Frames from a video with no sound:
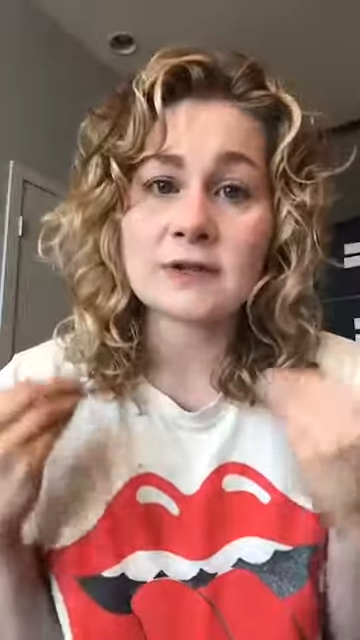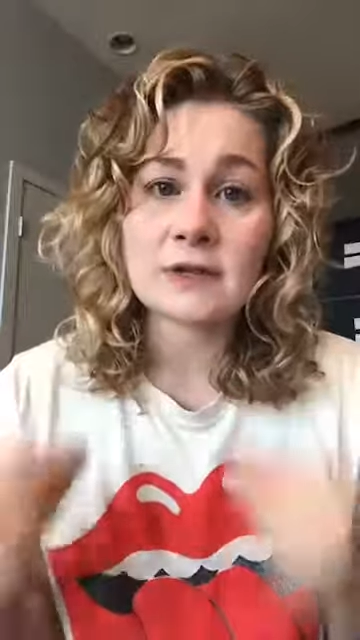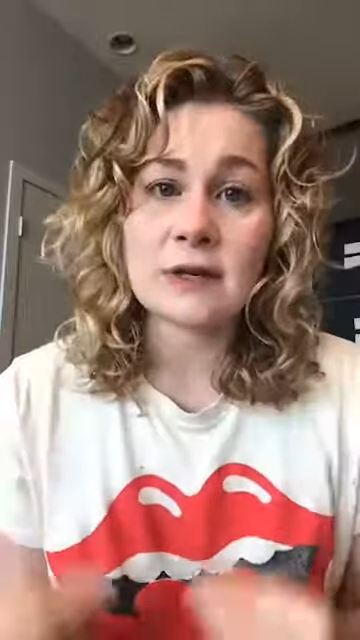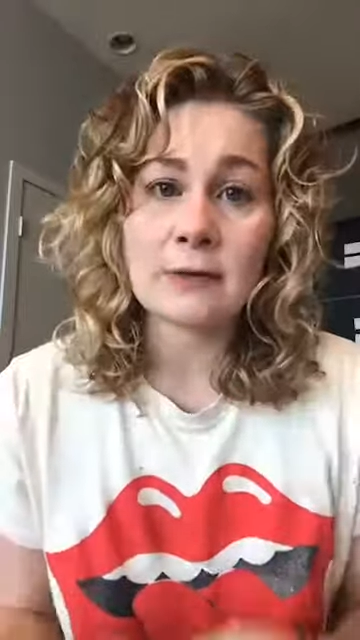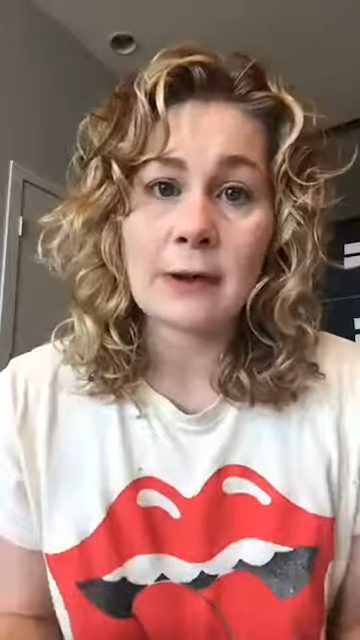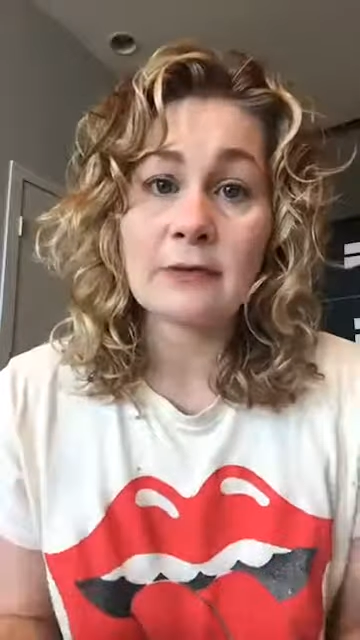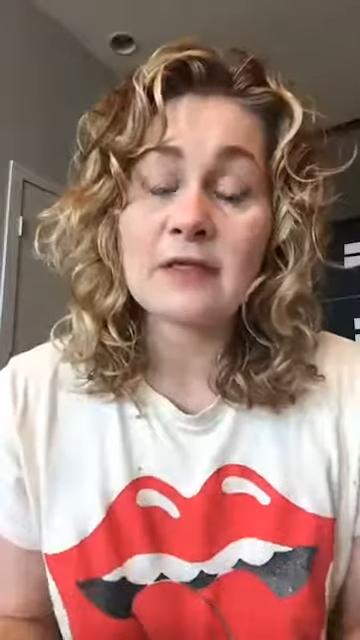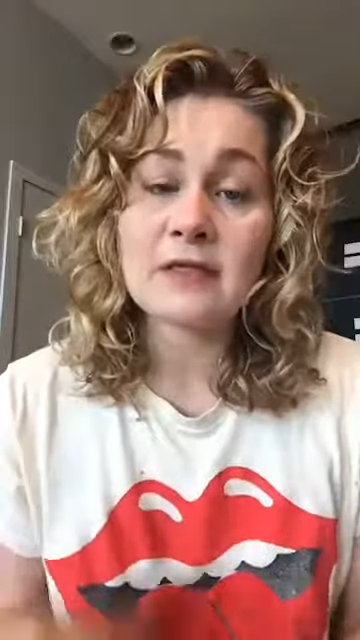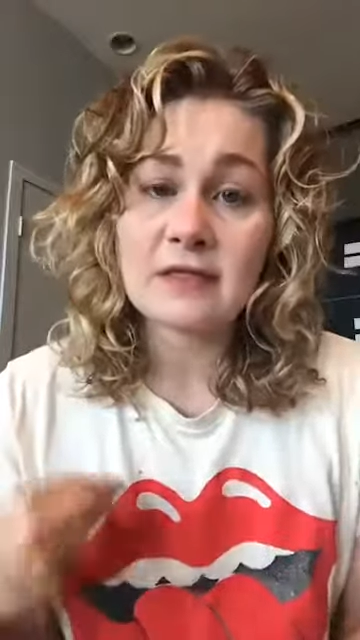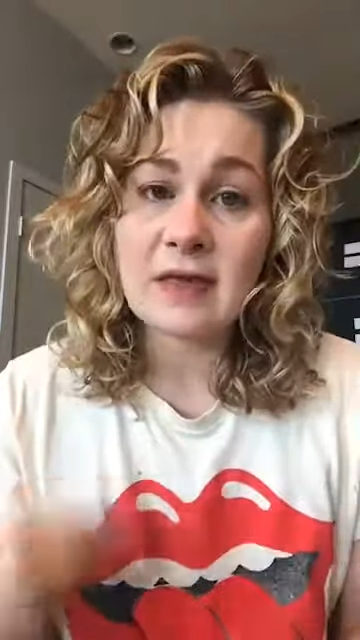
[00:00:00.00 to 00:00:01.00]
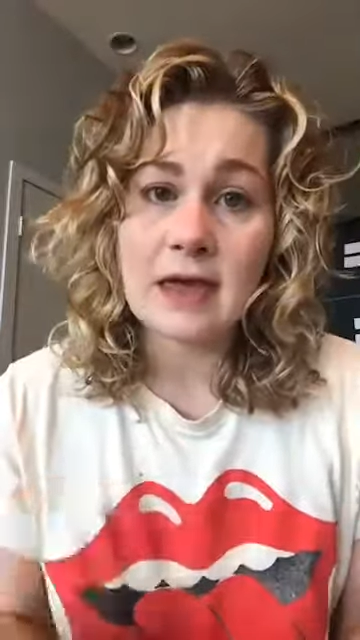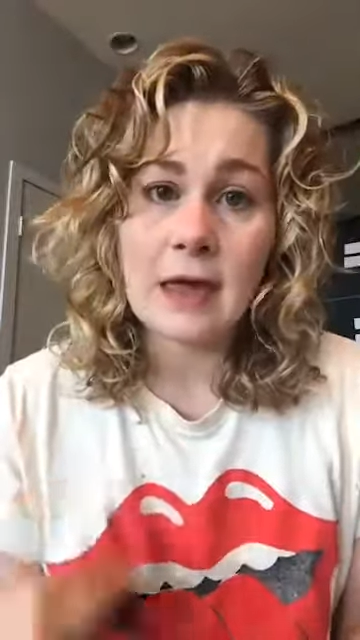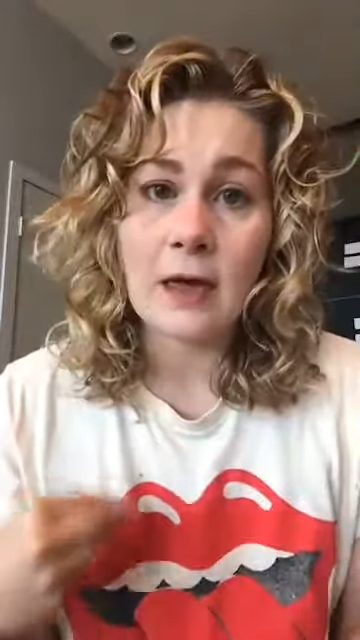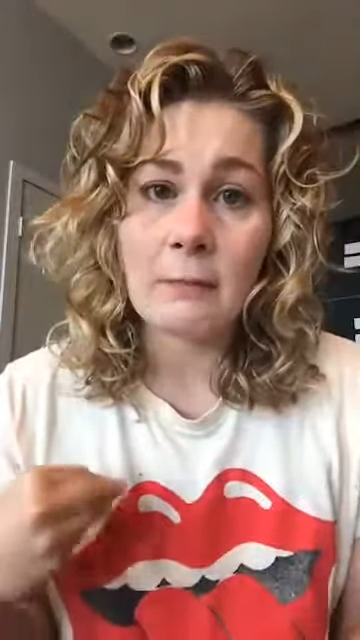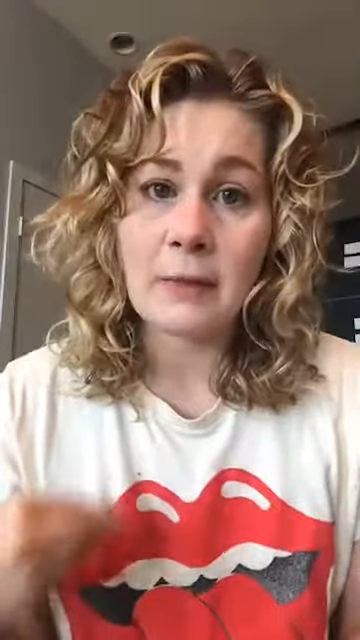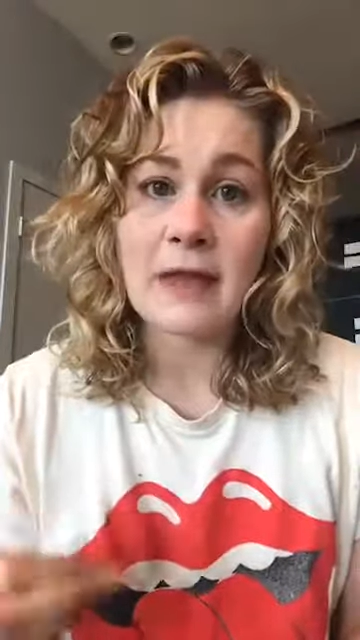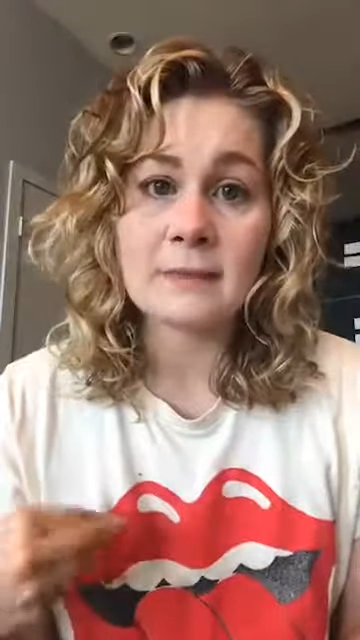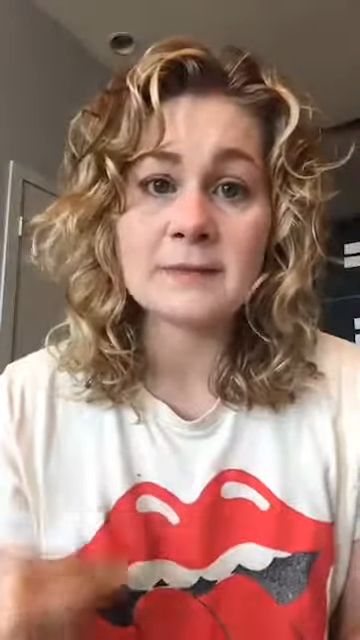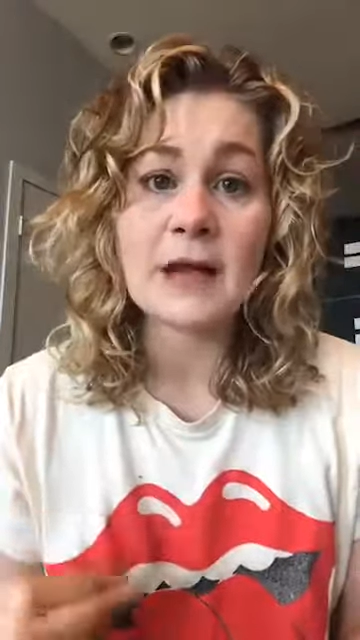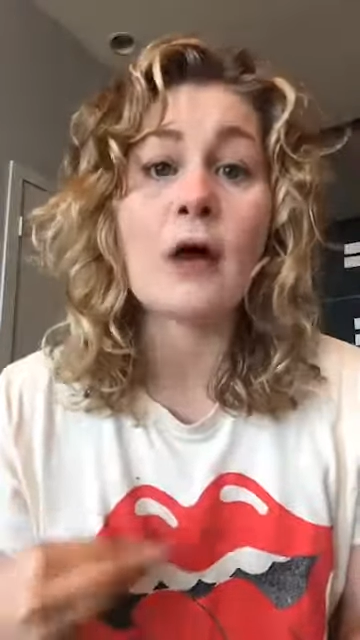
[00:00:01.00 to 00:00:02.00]
is sitting around thinking by
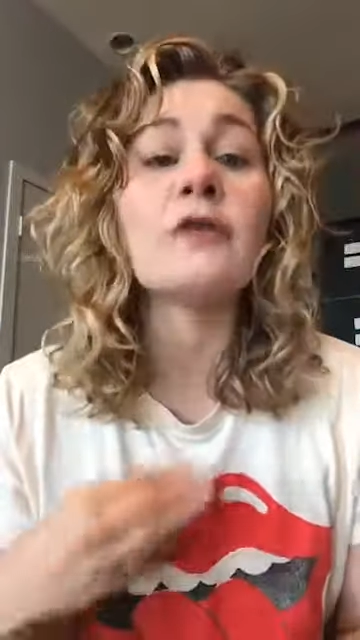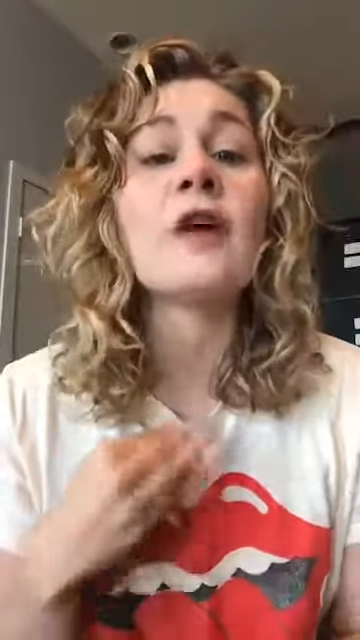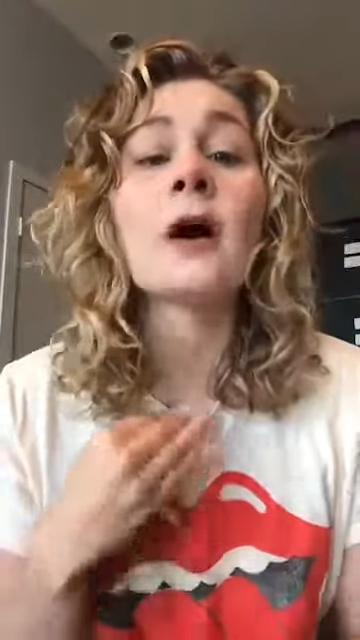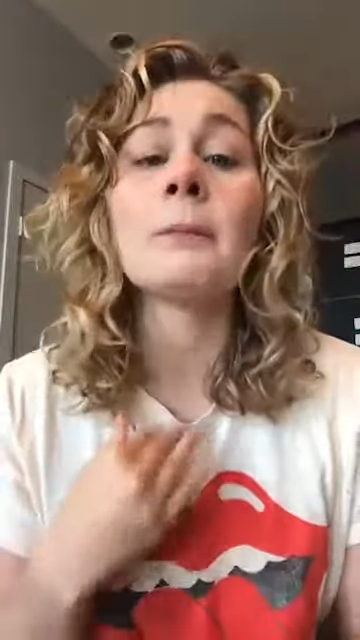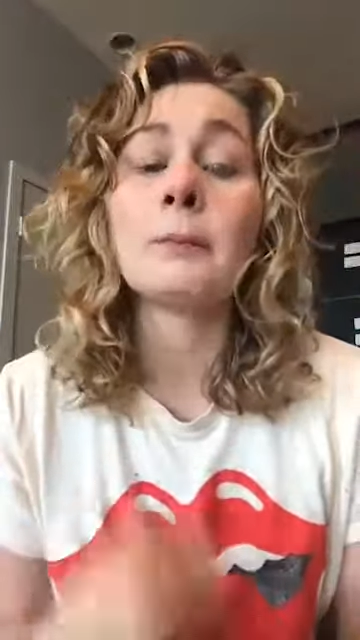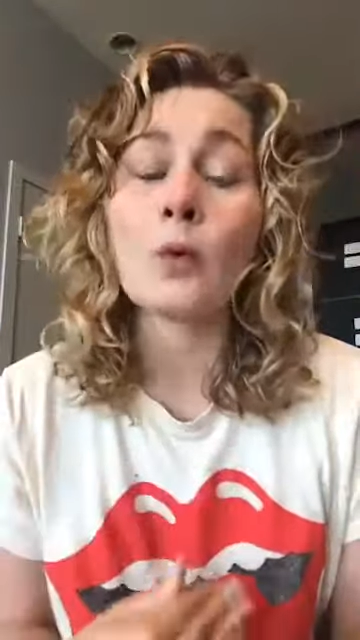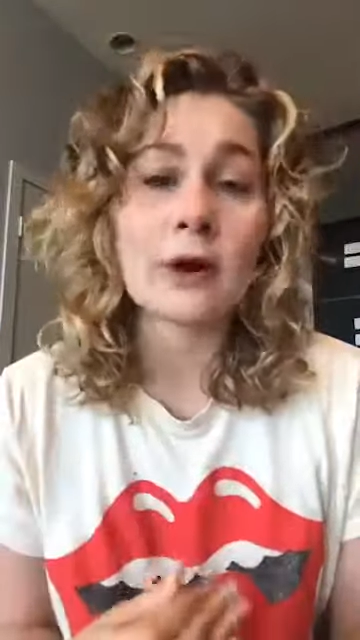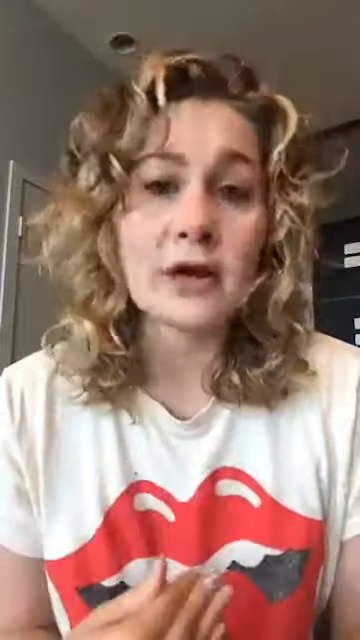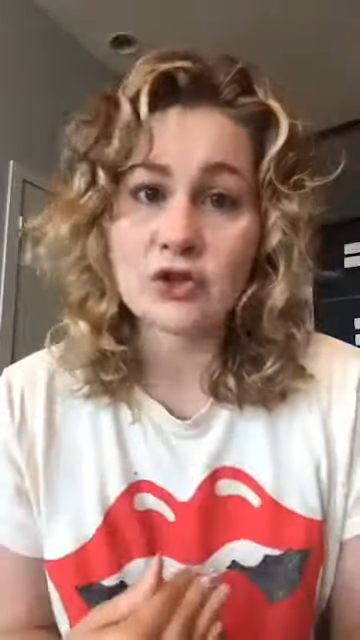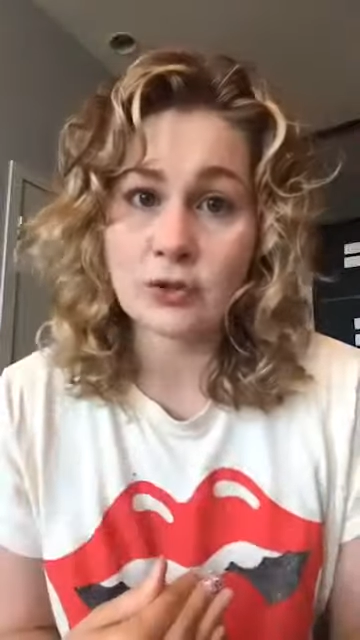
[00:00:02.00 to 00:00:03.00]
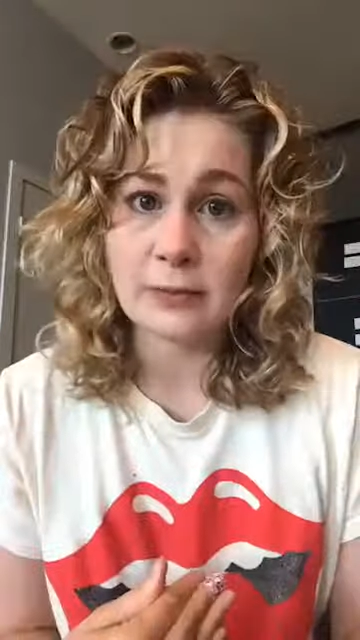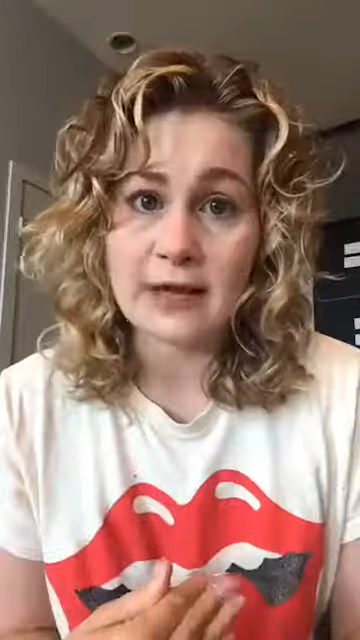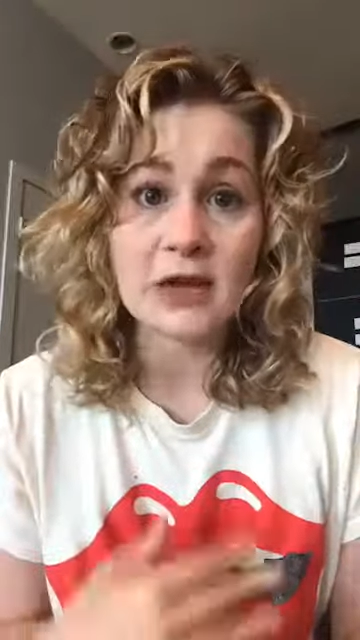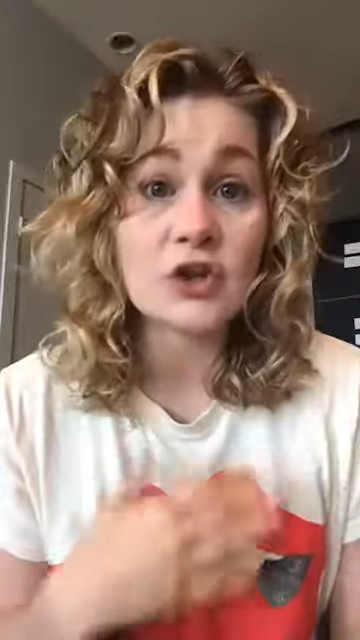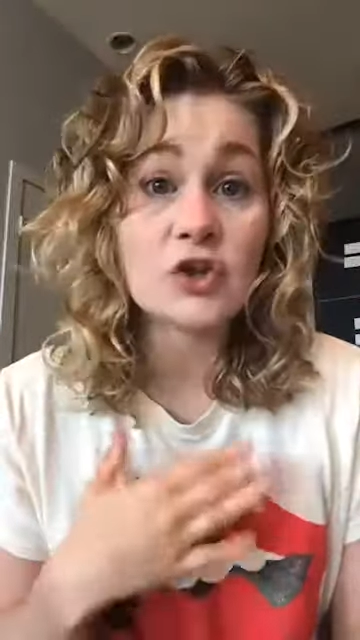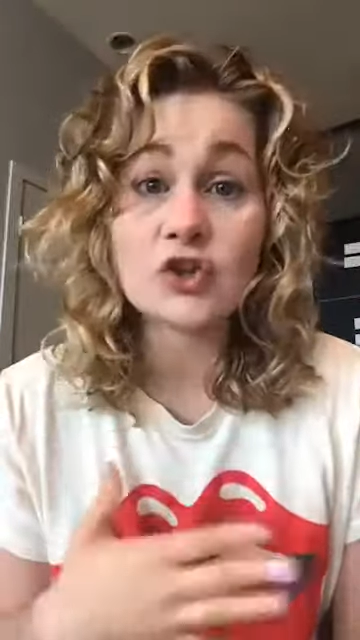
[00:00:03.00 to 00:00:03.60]
themselves are boring to read.